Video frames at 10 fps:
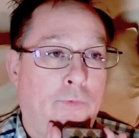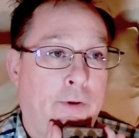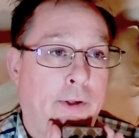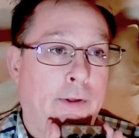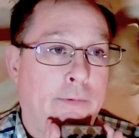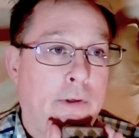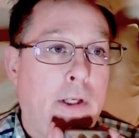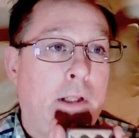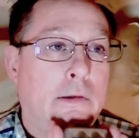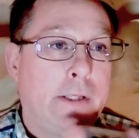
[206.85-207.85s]
the
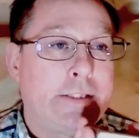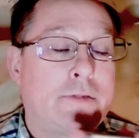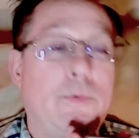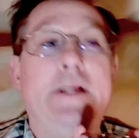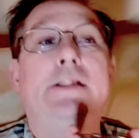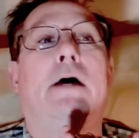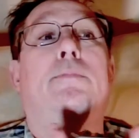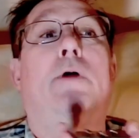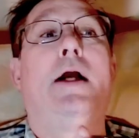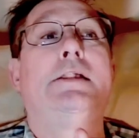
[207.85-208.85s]
list retail
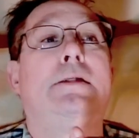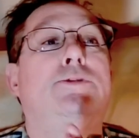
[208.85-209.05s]
price.